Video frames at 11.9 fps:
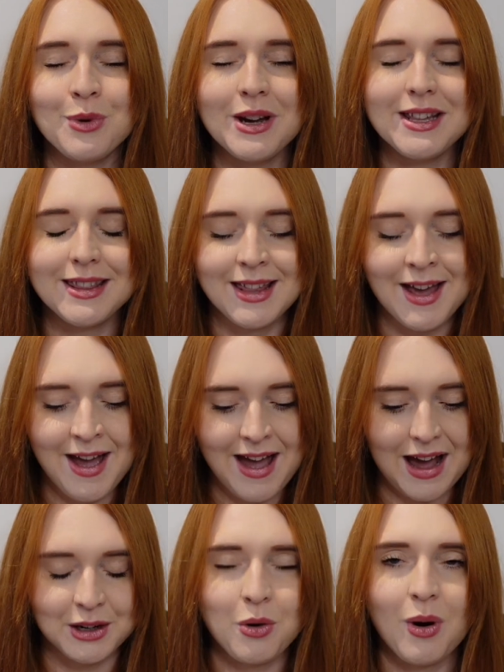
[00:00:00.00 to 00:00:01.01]
with
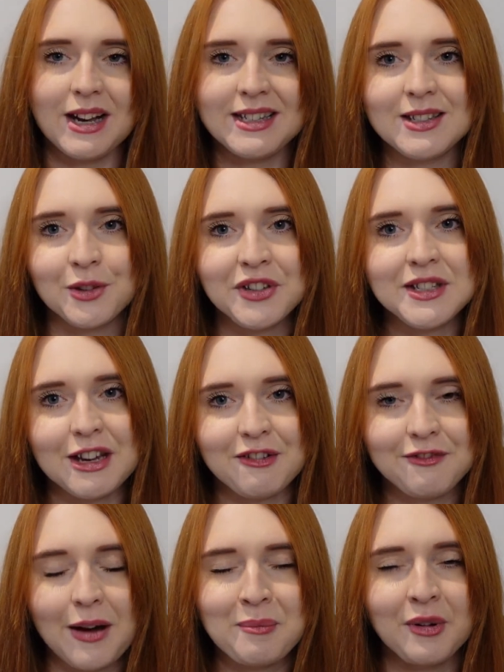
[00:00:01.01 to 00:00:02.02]
and quite a sort of stiff
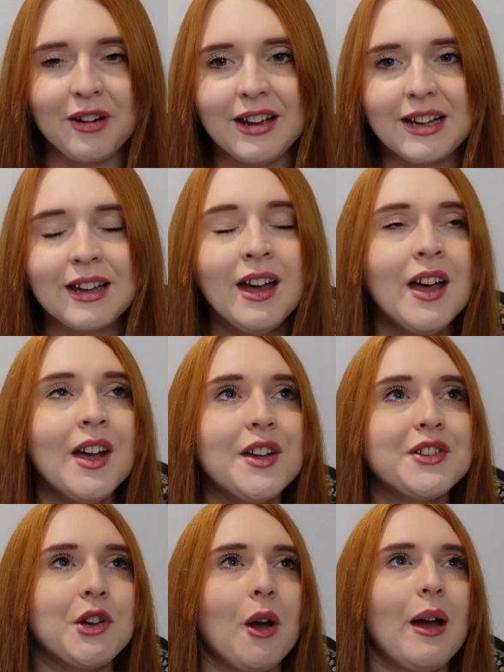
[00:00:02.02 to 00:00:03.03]
fabric.
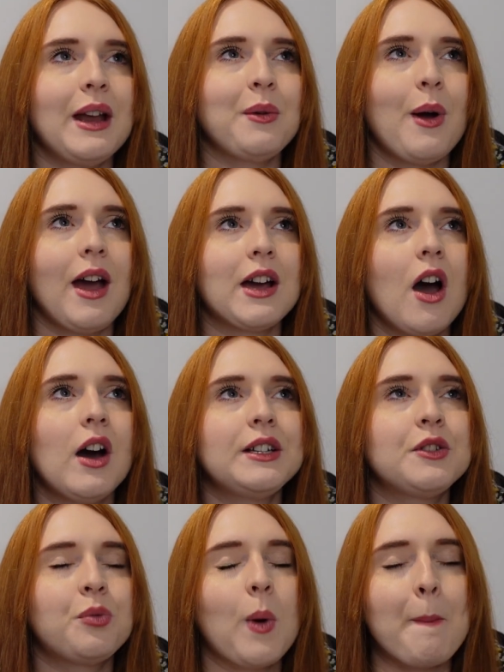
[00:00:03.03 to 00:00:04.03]
So anyway, I
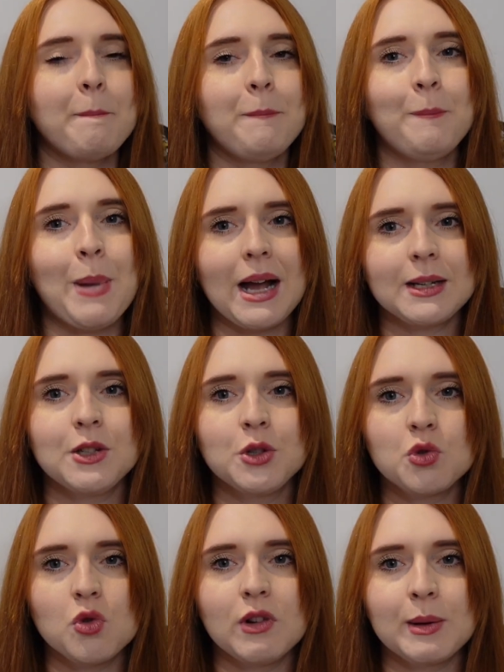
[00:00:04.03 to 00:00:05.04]
kind of went back to the
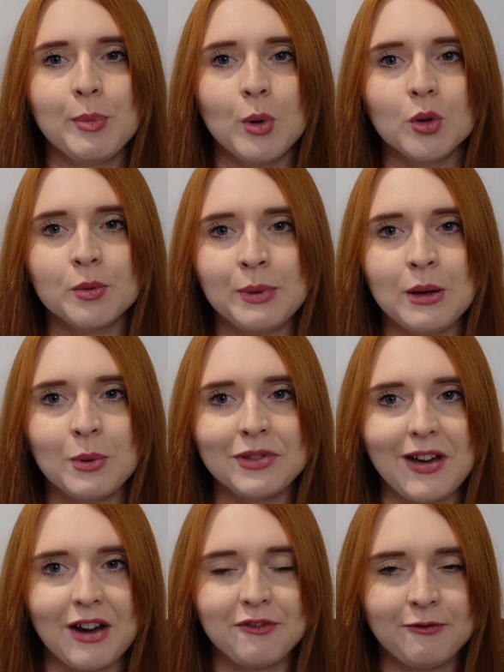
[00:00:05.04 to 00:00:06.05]
drawing board a bit with
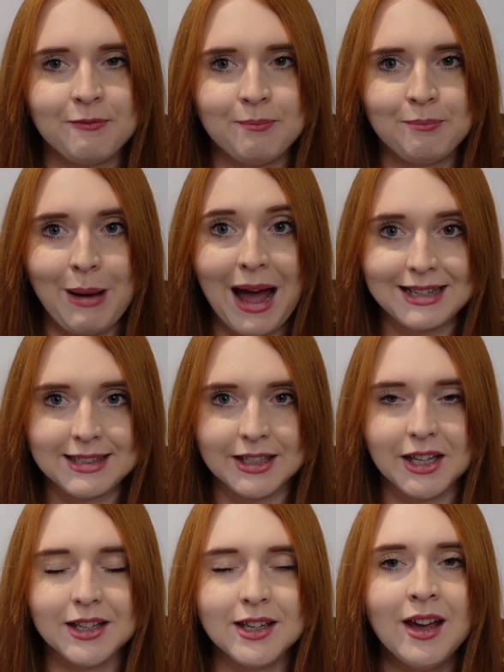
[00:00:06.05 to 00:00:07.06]
that
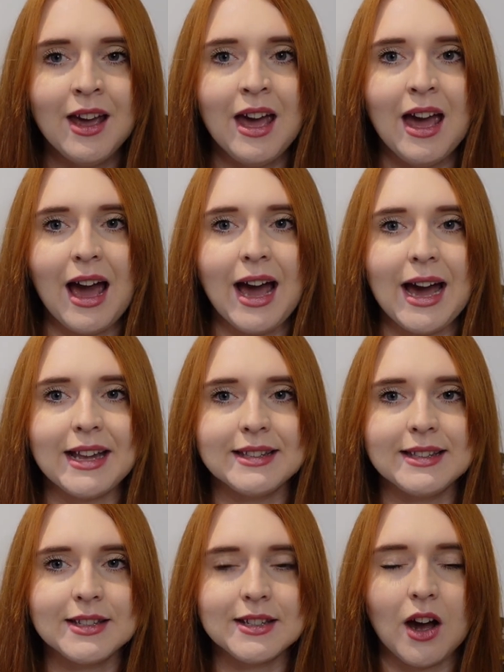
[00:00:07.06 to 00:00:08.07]
pattern
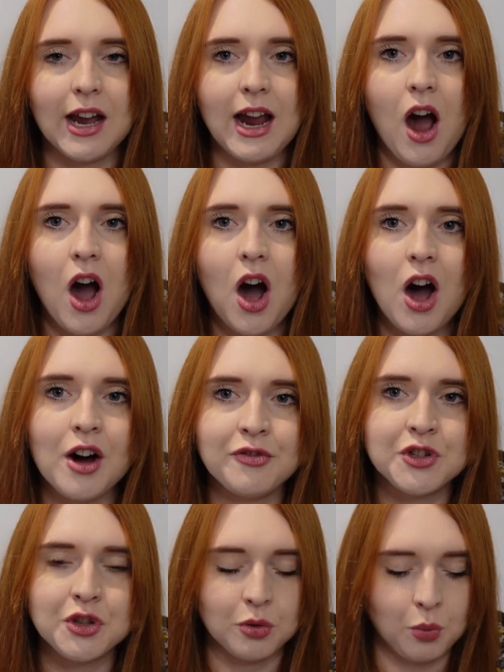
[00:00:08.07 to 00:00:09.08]
and I
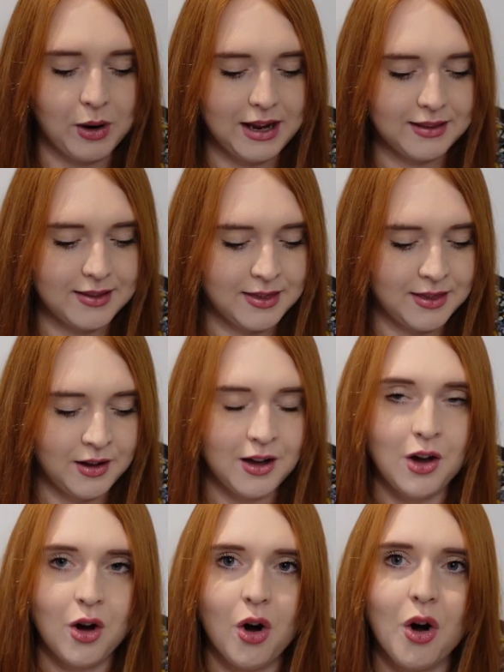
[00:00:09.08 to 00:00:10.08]
halved the width
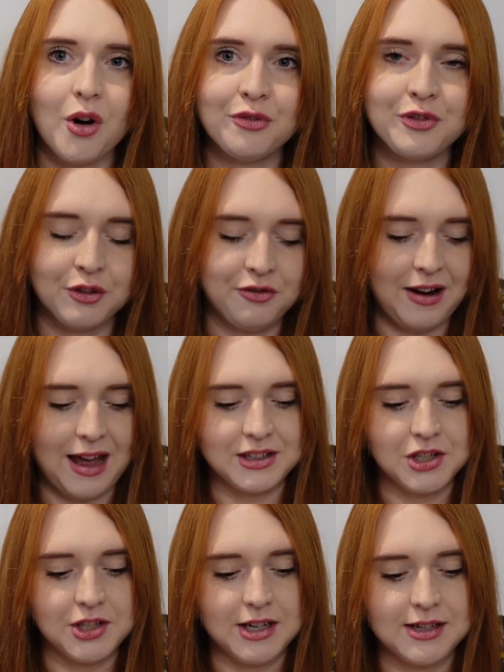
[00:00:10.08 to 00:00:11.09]
of the
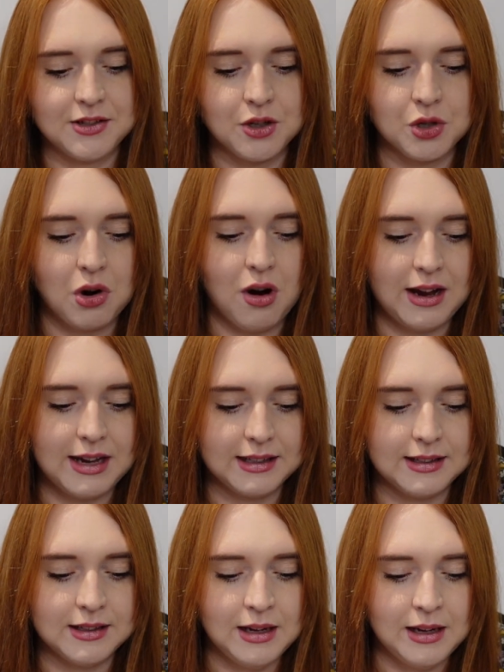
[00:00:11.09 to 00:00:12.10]
flanges to try
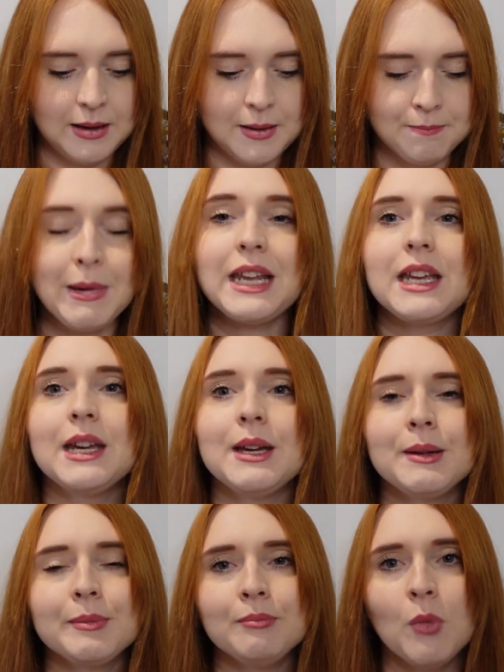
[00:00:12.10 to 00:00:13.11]
and make
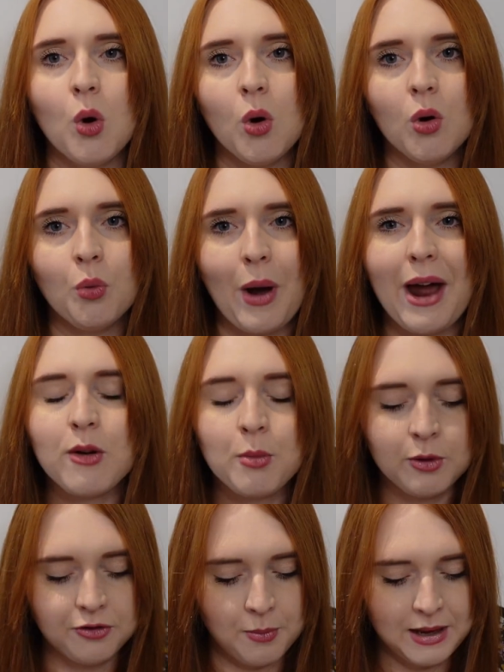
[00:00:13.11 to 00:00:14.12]
it more
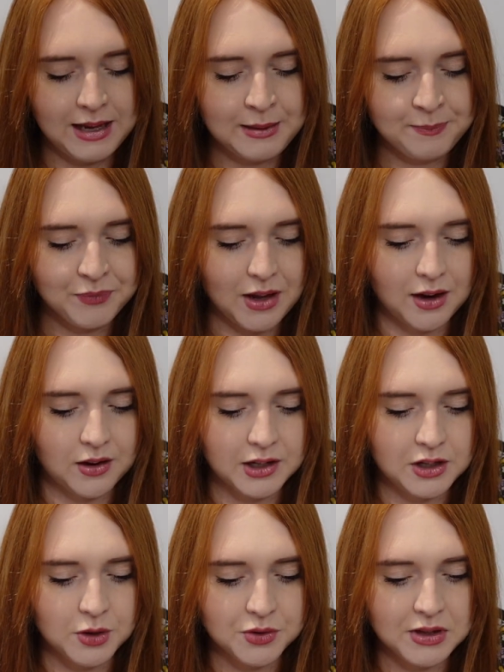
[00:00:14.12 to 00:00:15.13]
wearable for me. And I
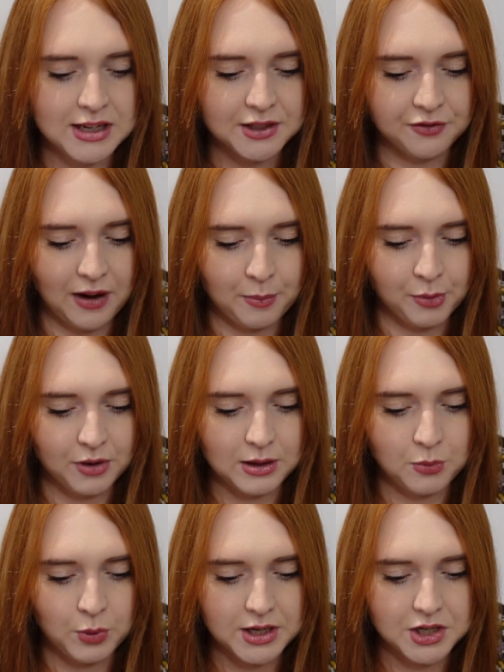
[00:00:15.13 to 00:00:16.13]
used this
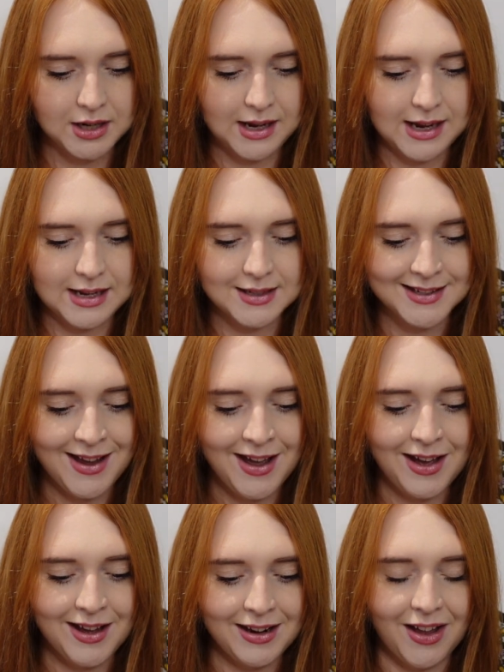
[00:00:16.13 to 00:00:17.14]
fabric, which is
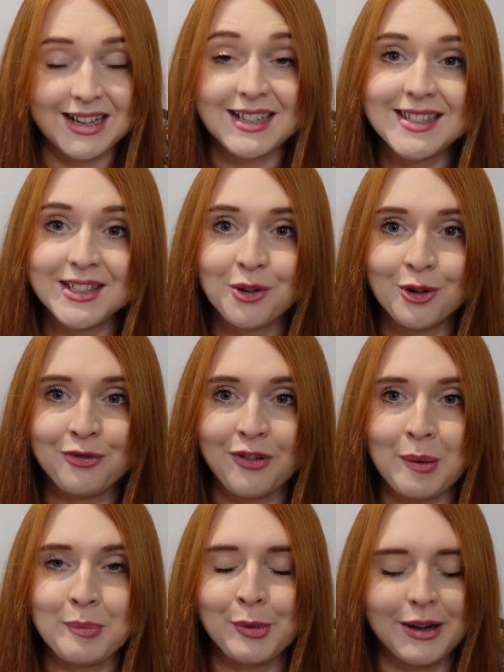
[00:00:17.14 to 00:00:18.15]
like a silk
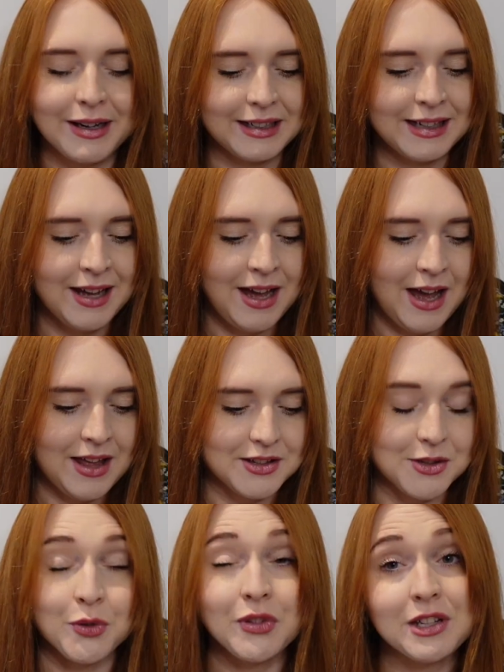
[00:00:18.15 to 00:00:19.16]
fabric.
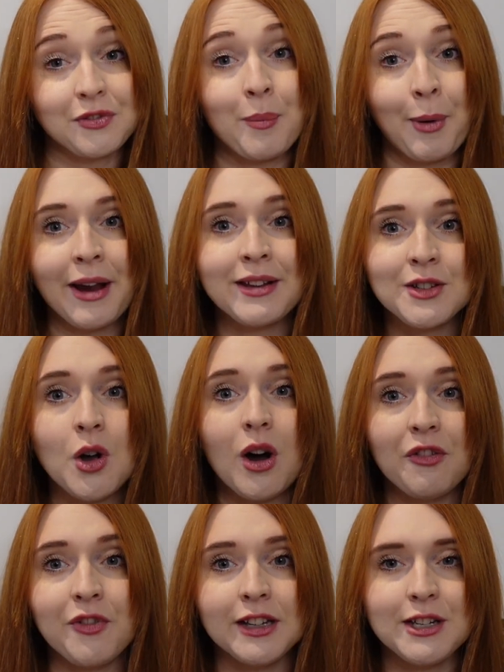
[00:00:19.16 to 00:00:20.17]
This fabric has
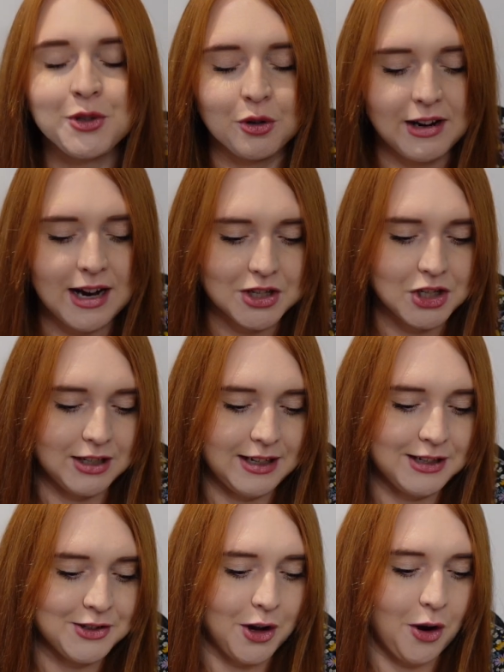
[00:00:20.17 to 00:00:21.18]
got a funny story
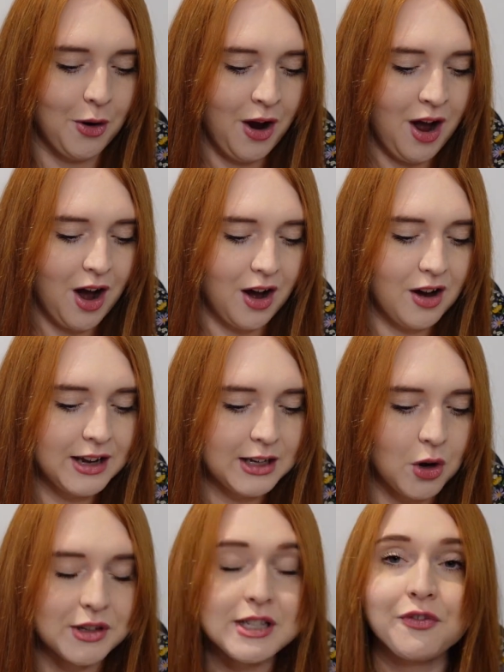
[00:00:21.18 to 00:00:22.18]
actually. So I
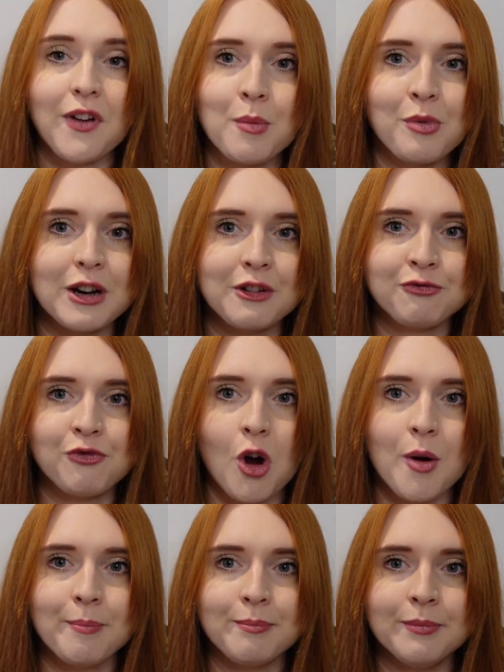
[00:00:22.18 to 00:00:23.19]
got this fabric
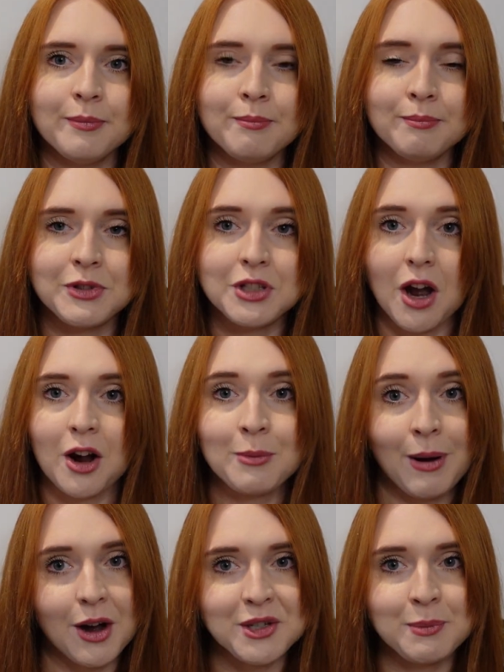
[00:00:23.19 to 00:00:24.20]
from Doug,
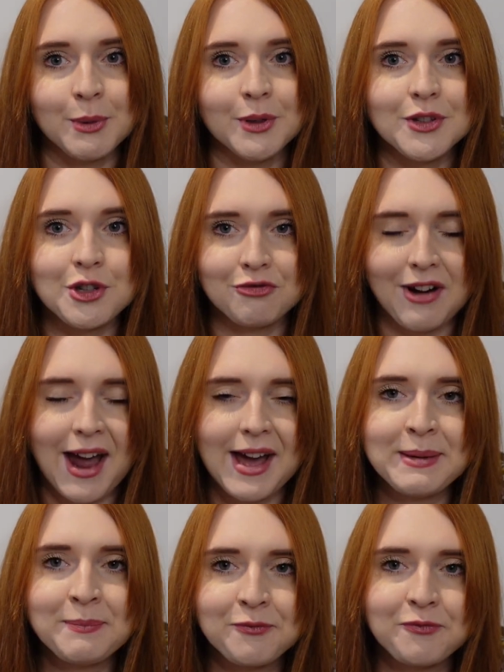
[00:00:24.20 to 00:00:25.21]
my husband's
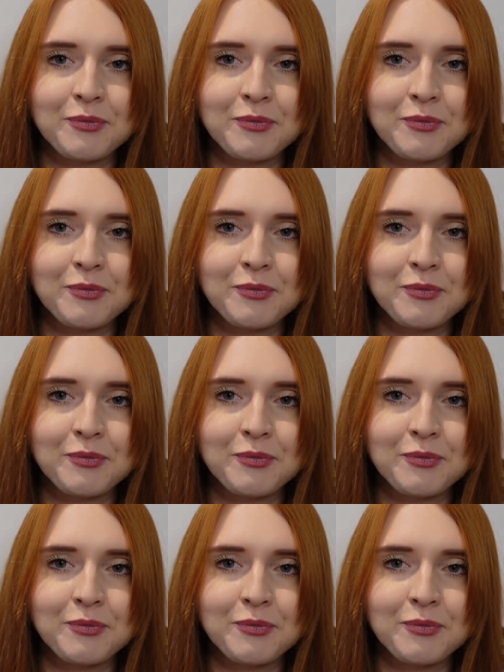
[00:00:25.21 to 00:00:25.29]
gran,